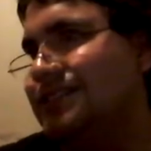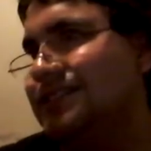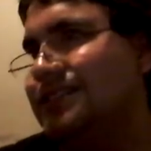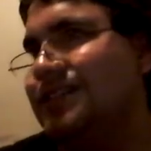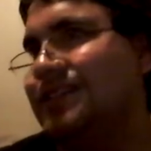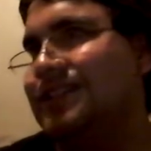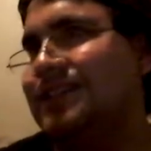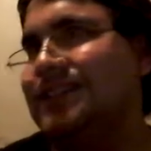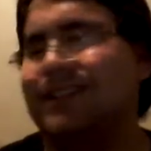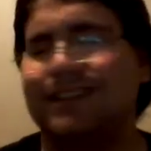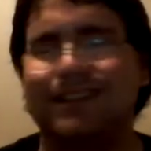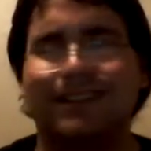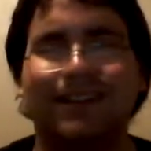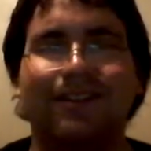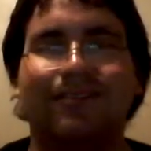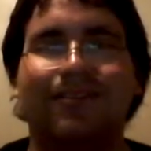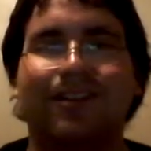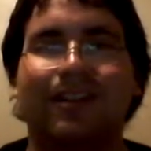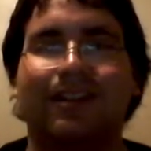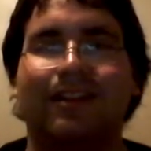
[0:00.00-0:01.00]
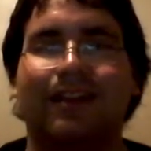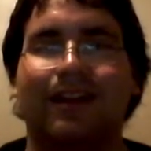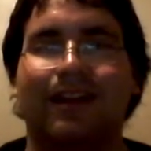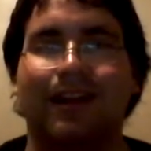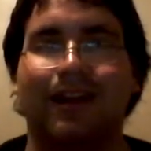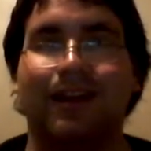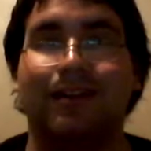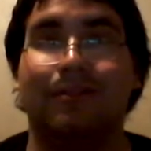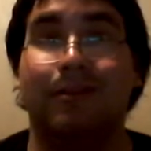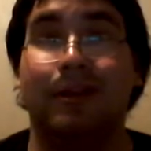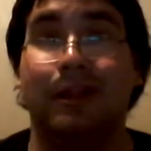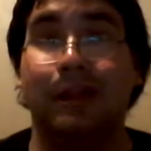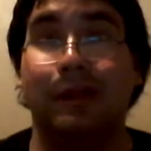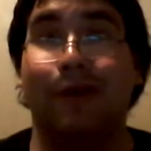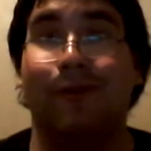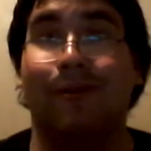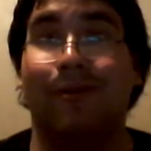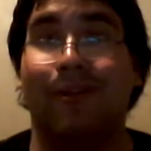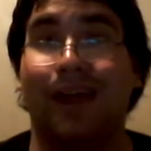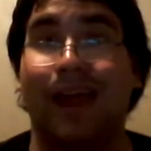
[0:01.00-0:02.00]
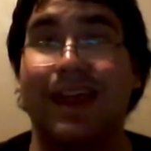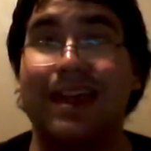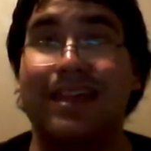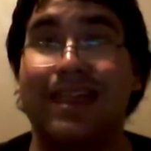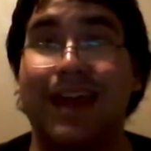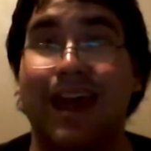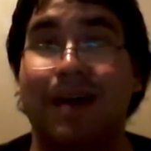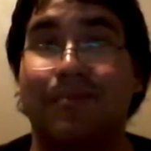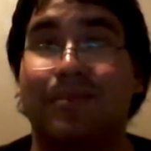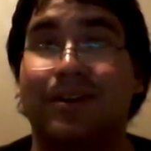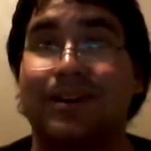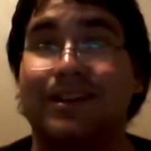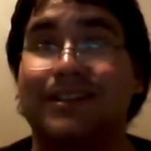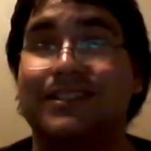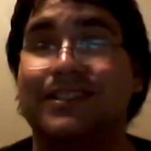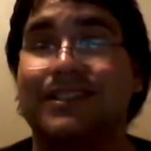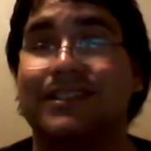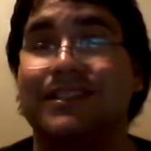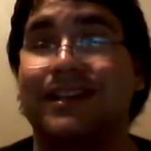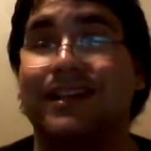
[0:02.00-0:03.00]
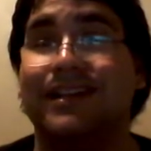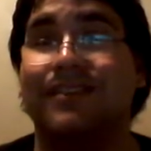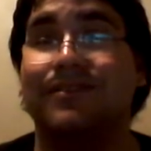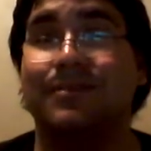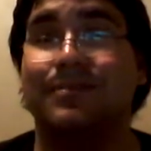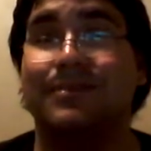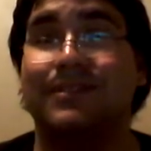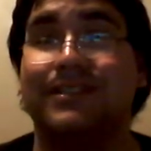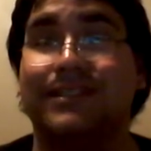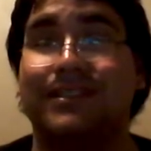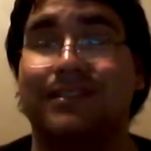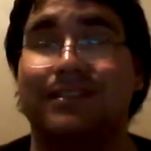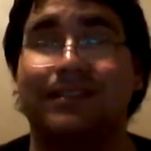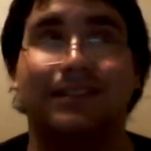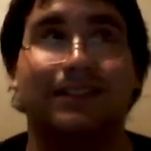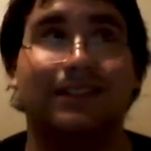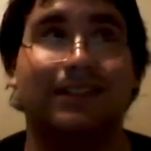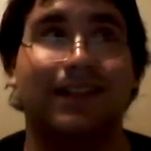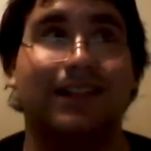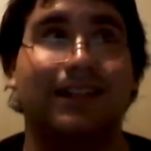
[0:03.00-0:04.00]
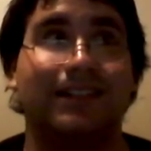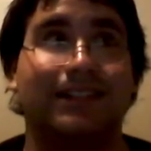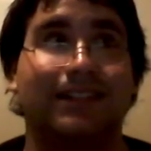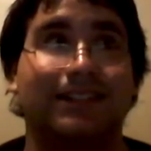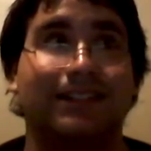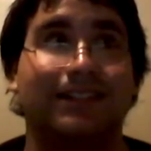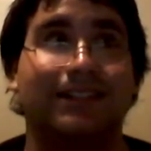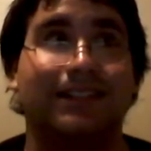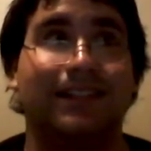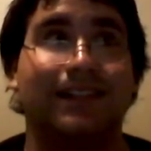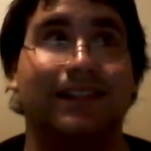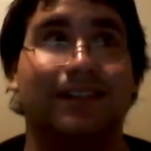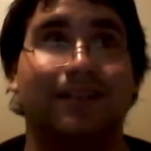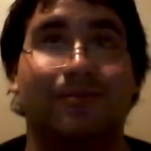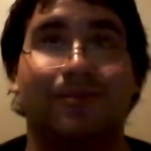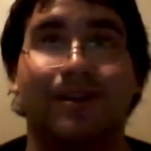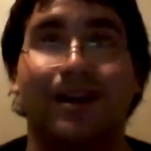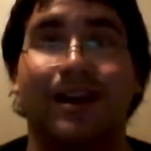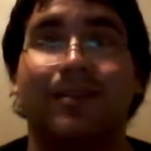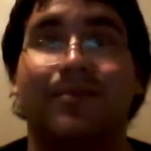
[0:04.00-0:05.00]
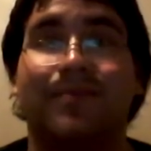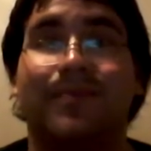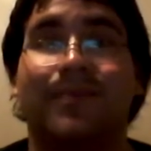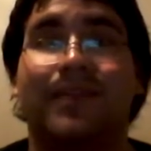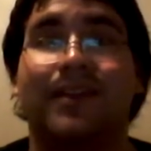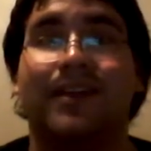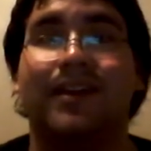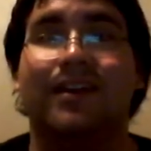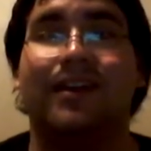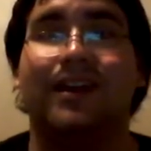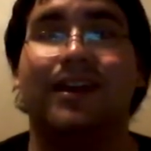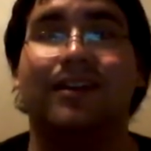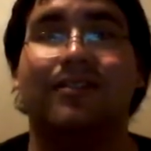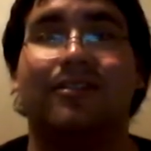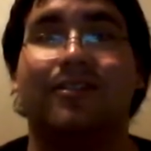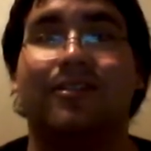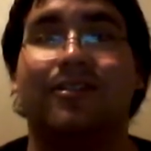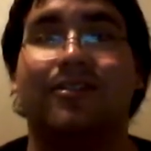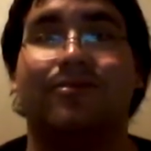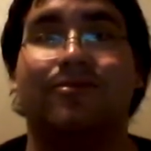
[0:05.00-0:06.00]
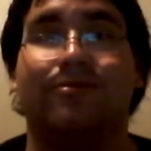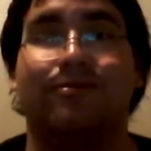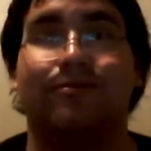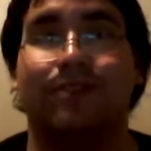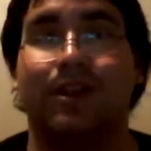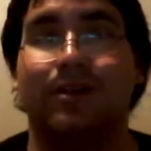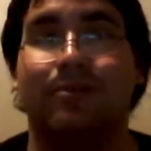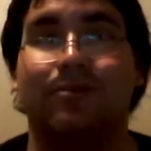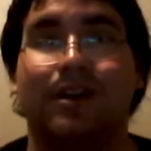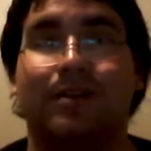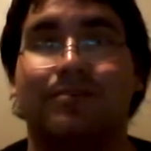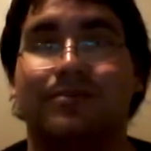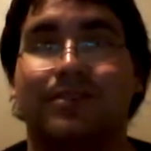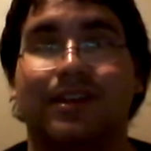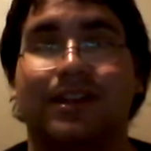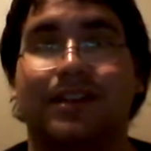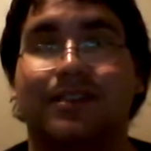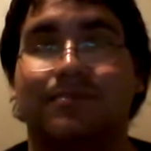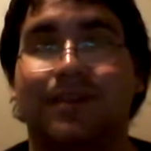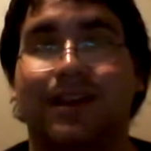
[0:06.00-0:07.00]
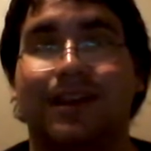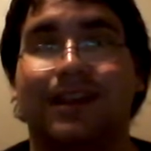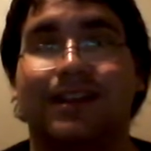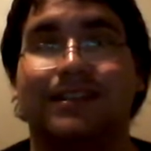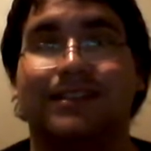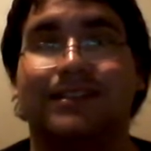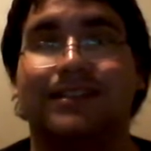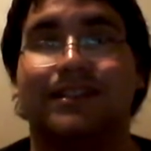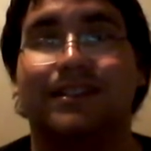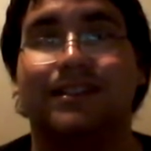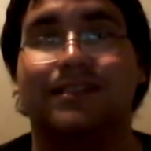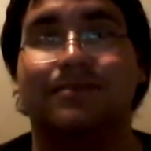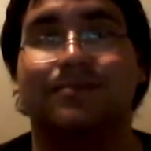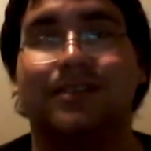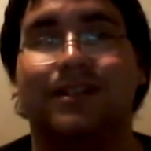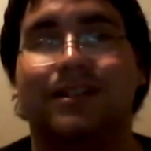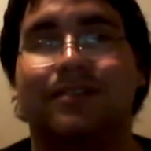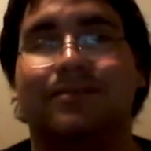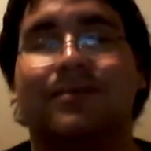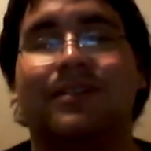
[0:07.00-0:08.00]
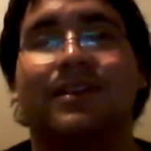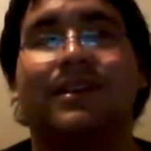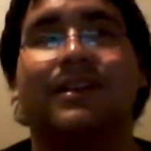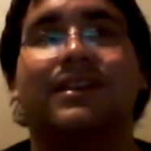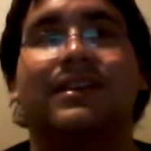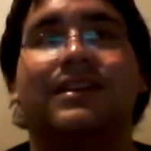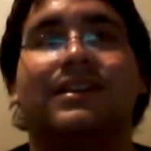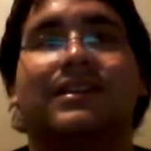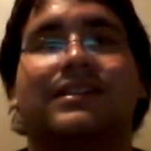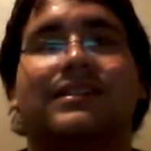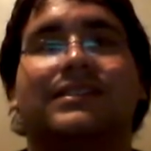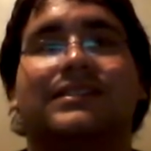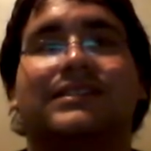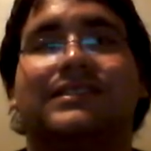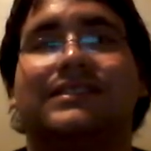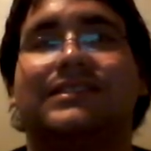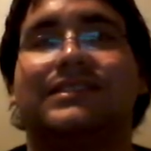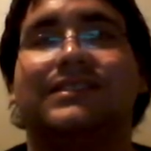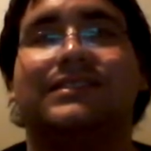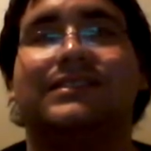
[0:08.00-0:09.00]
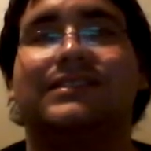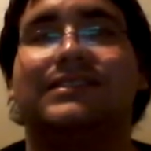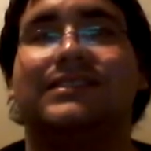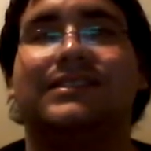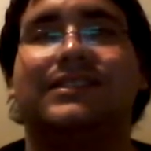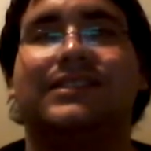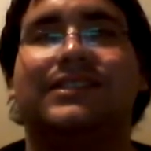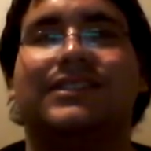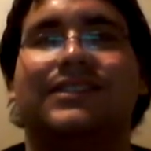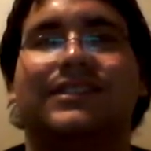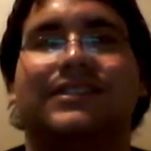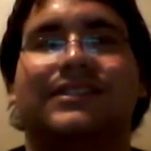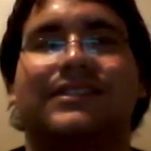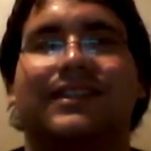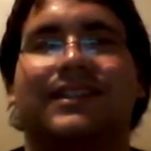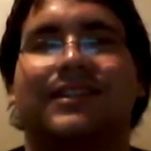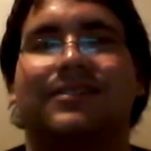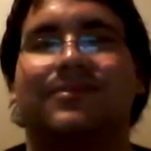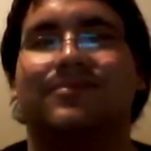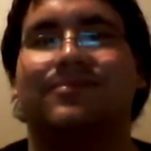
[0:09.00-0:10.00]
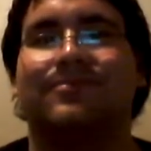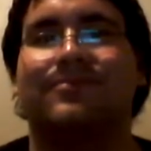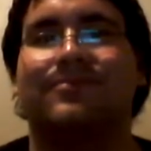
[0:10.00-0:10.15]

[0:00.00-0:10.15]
yeah, it's not really like I really don't like that, but it's just kind of upsetting to see in a way. I don't know if like what I'm saying is making sense, but yeah, it's just like